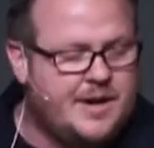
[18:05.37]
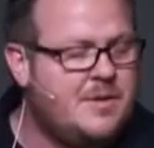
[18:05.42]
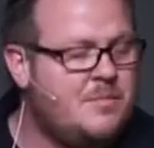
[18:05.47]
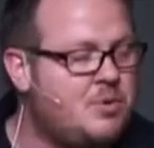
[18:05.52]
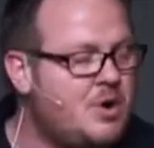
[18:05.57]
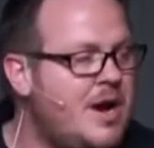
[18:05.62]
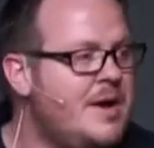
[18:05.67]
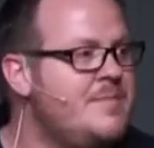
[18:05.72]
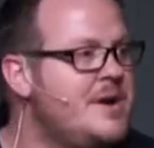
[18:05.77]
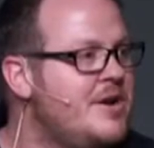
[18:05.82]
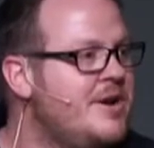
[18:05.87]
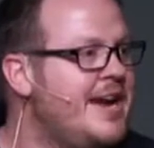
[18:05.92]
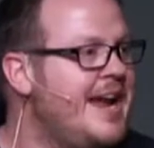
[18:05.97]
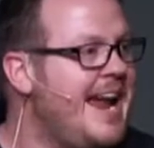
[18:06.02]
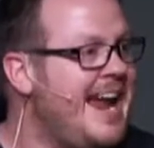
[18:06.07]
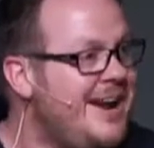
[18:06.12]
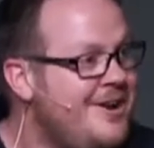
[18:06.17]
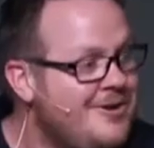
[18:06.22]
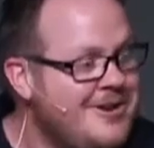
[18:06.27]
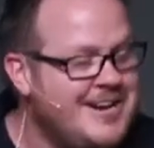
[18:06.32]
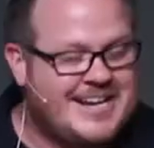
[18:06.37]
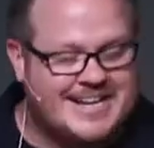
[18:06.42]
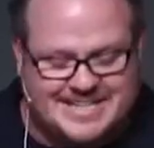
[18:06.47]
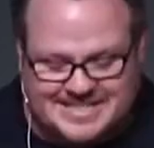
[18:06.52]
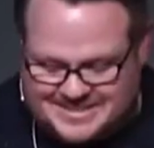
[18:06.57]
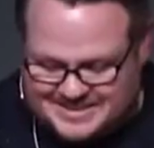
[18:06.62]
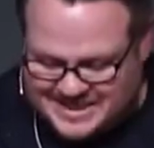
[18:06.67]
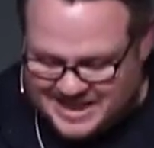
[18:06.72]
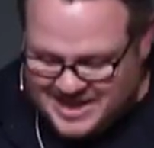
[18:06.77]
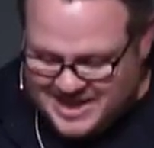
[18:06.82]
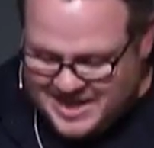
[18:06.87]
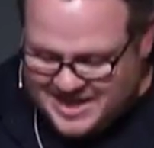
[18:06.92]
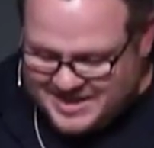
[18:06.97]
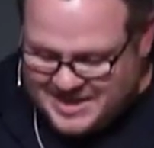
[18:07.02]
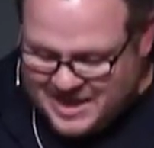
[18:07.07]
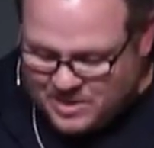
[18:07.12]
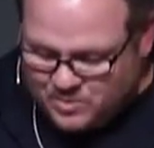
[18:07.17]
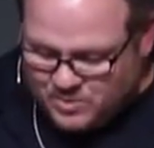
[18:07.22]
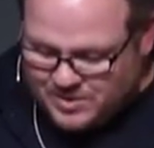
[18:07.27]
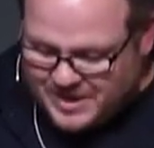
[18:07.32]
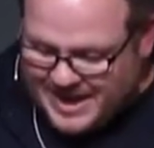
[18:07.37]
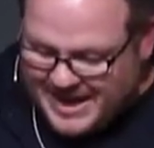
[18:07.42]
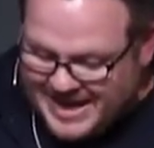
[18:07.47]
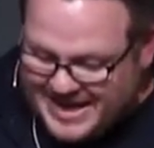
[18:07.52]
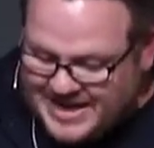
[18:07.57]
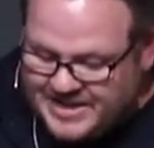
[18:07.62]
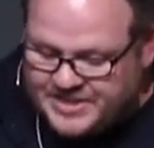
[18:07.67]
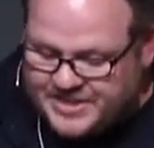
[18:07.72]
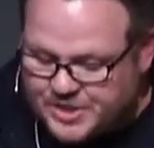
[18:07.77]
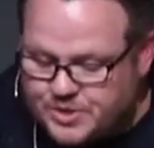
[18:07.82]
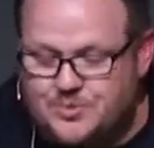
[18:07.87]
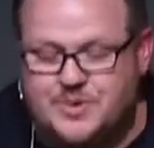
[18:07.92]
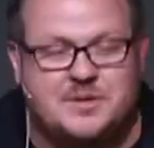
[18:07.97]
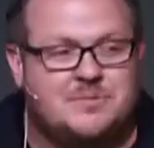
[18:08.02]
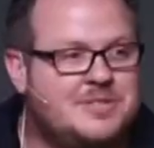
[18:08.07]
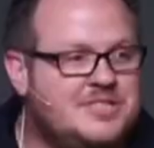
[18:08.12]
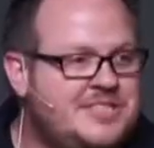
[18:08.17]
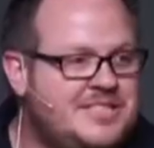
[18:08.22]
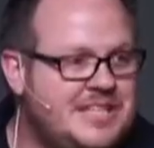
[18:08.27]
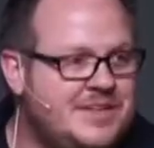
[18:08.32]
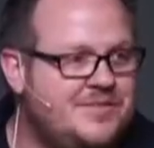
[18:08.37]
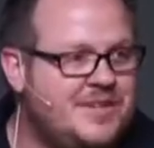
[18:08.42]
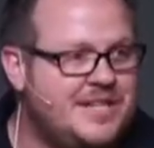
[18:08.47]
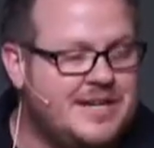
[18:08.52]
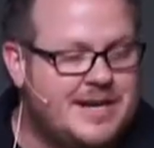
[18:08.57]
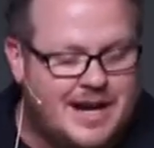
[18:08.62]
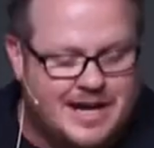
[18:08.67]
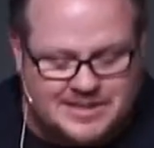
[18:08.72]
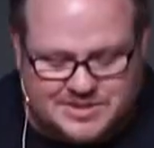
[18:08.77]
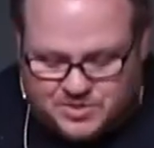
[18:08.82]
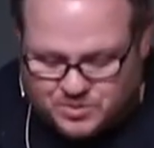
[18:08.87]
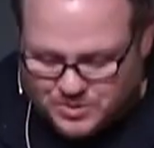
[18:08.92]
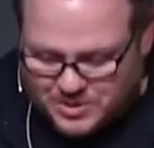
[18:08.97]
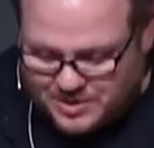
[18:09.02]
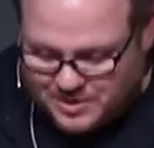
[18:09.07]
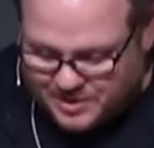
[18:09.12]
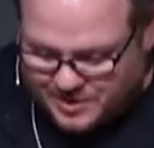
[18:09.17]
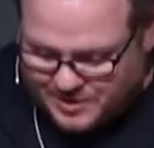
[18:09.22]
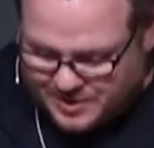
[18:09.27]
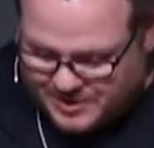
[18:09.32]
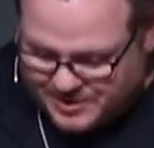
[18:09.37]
primary areas that will aid you in receiving God's word.